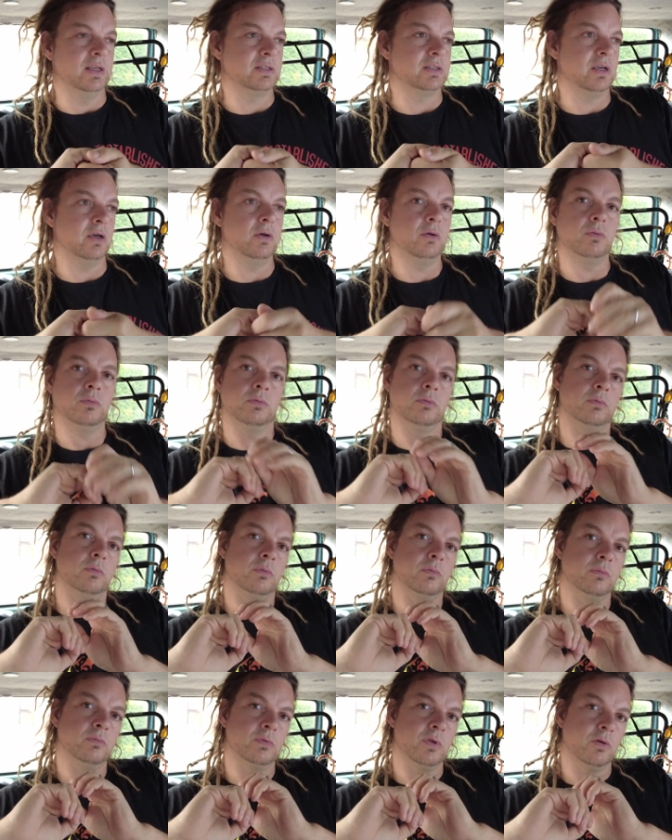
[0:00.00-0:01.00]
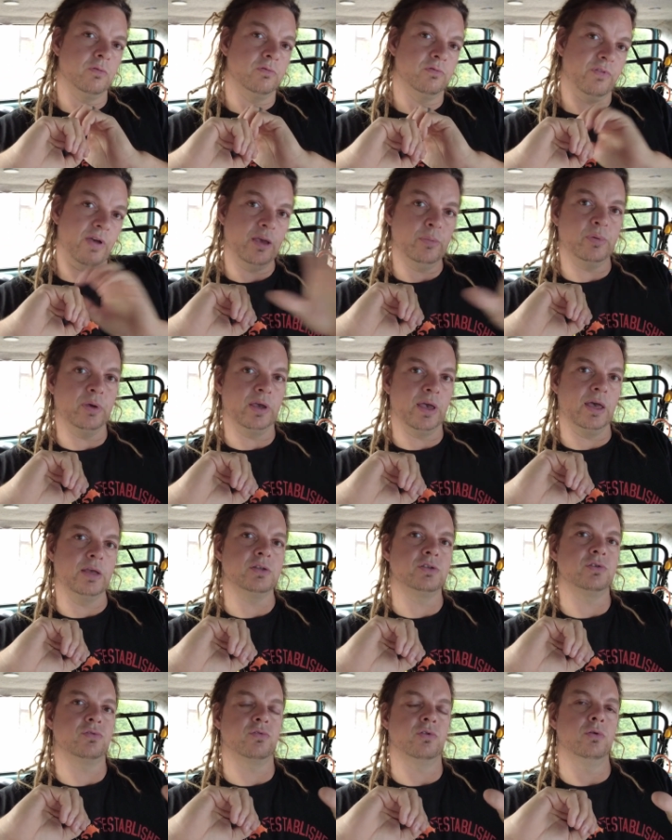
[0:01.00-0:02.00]
So the vapour
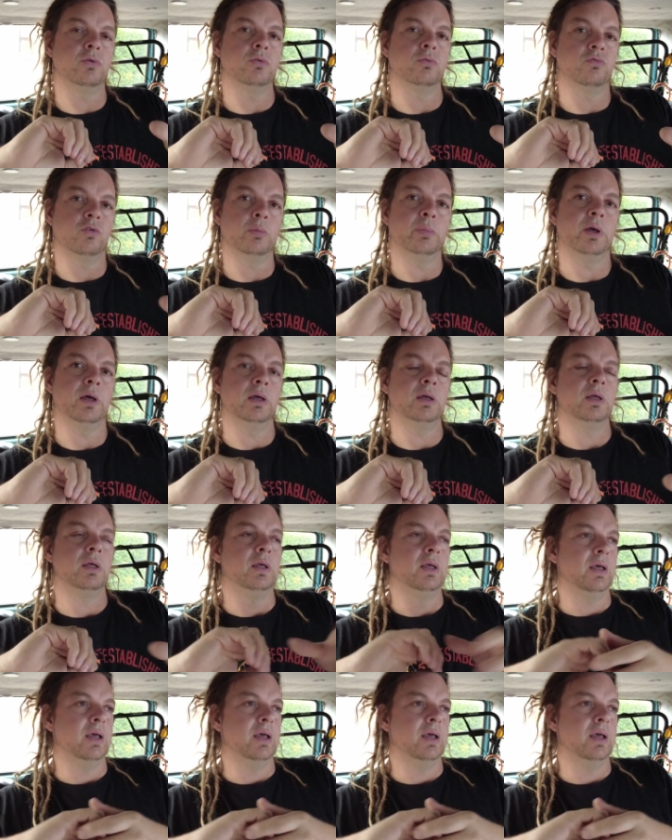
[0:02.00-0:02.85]
gets through rubber